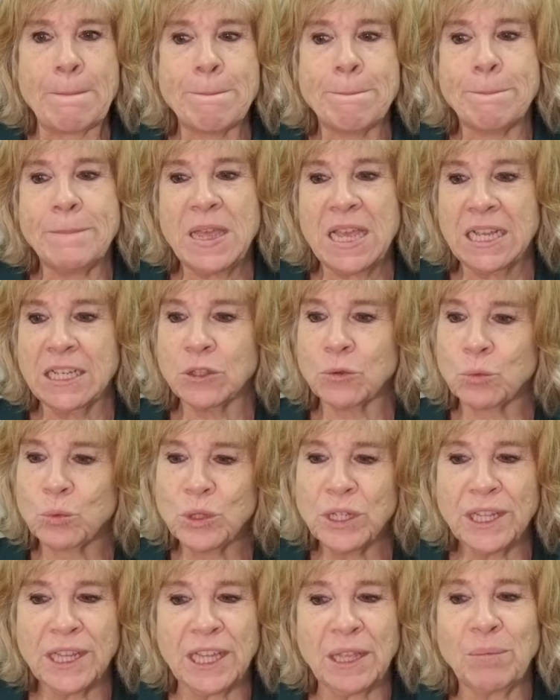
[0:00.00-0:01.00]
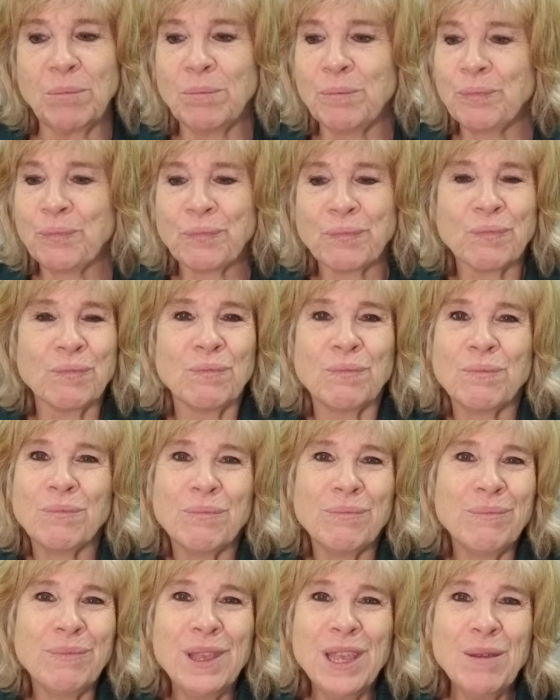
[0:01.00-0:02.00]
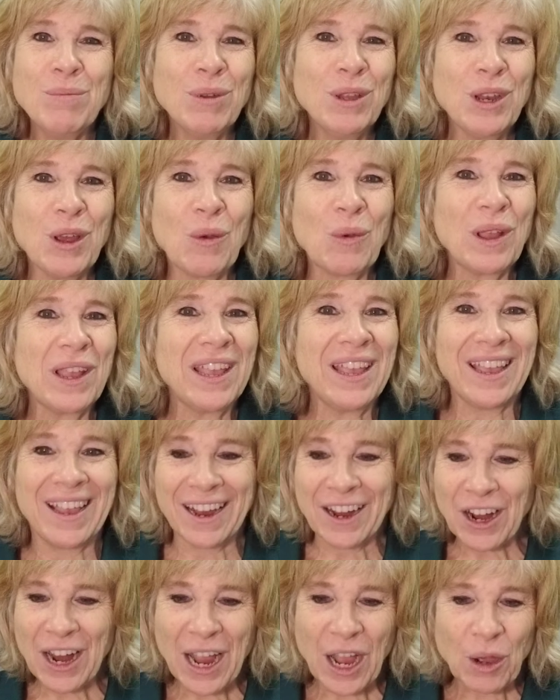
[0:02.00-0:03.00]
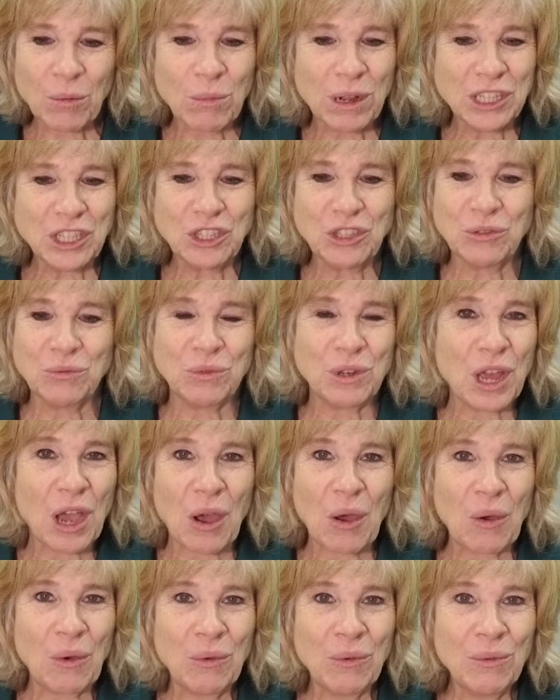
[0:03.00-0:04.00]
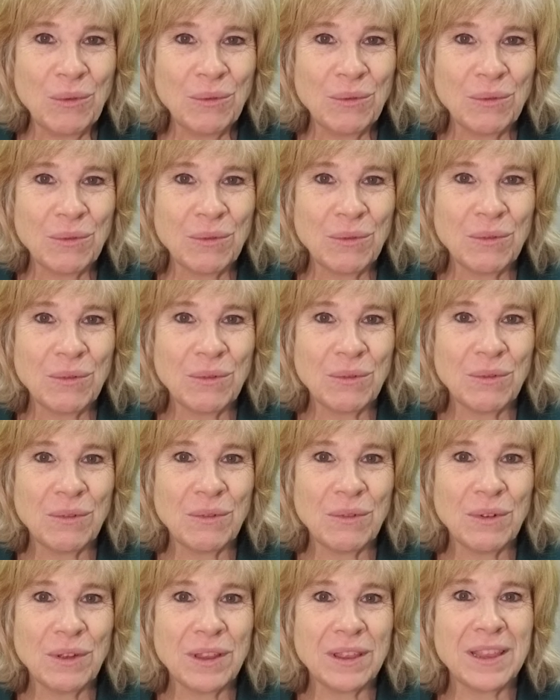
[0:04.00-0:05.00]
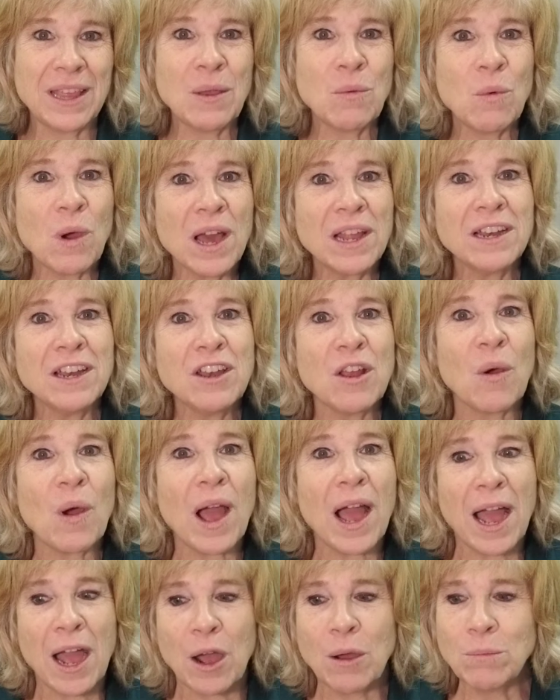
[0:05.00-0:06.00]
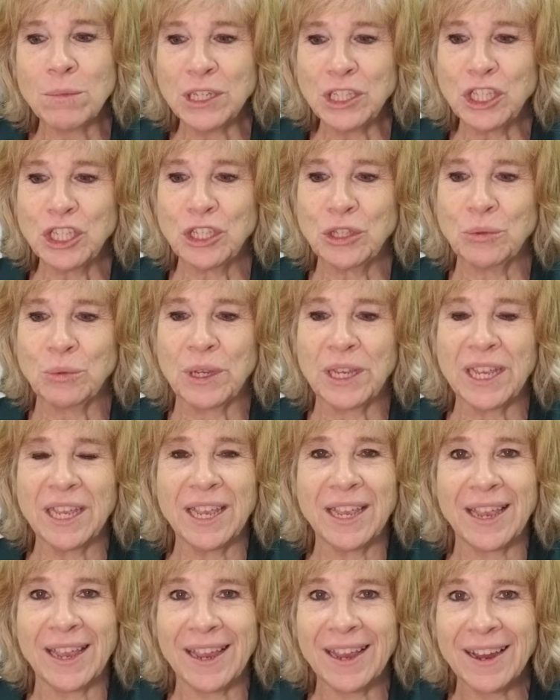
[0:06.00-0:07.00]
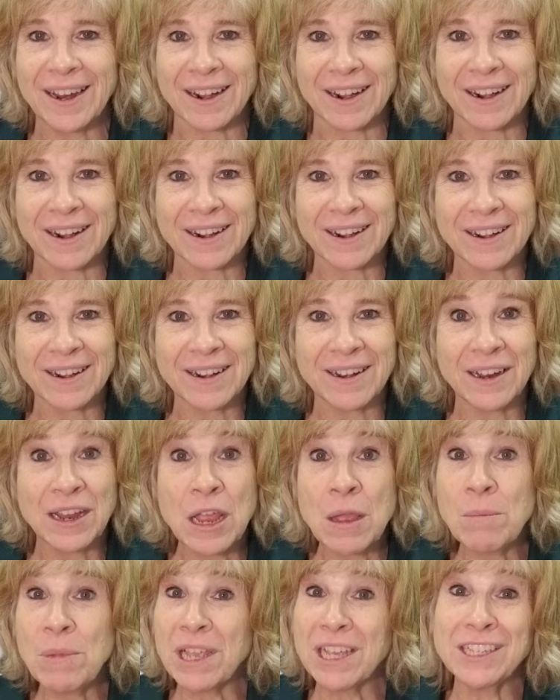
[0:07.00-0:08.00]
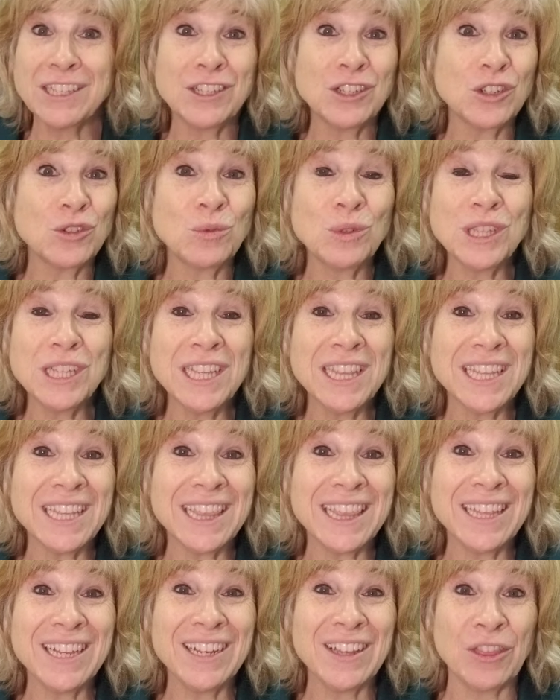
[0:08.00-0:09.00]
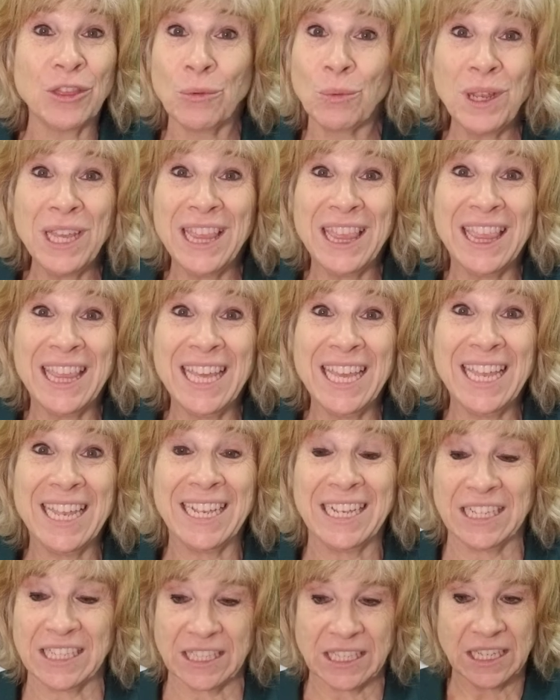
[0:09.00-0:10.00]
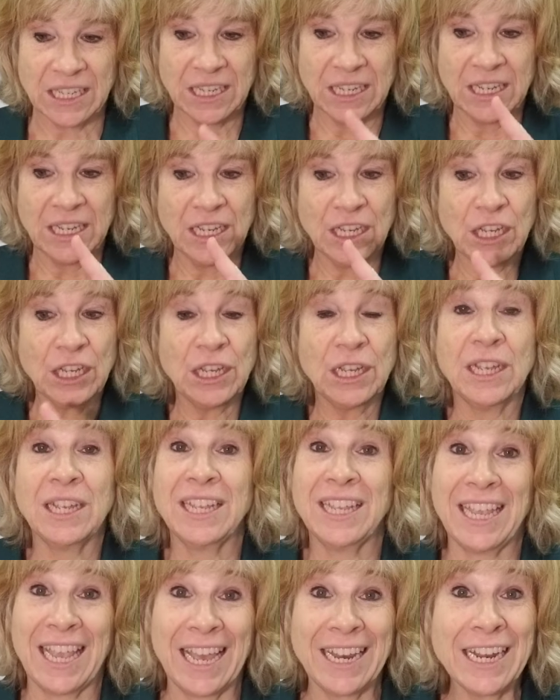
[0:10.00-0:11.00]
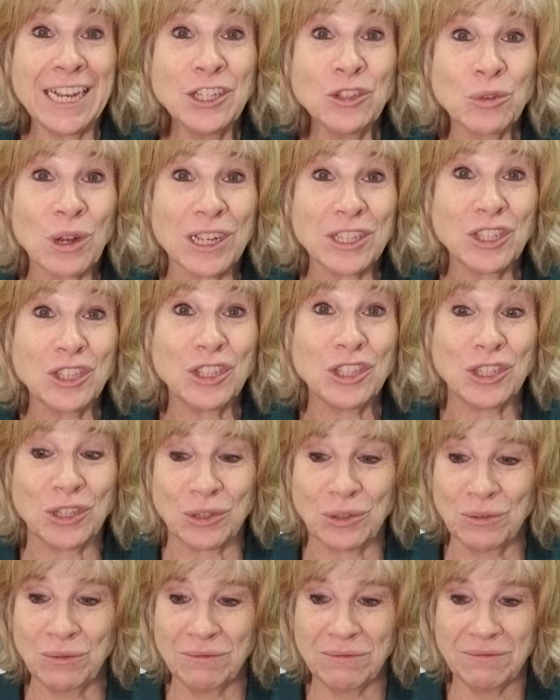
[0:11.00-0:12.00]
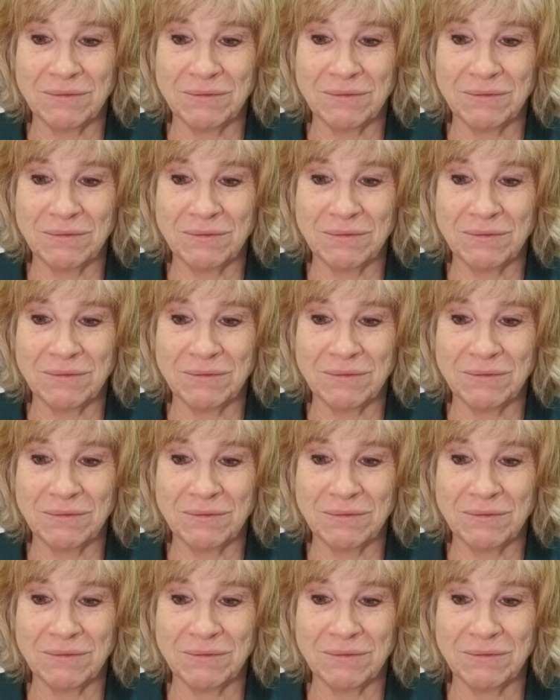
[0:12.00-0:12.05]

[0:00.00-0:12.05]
Because really, people don't care how much you know. They want to know how much you care. Because there's really the three things. Can I trust you?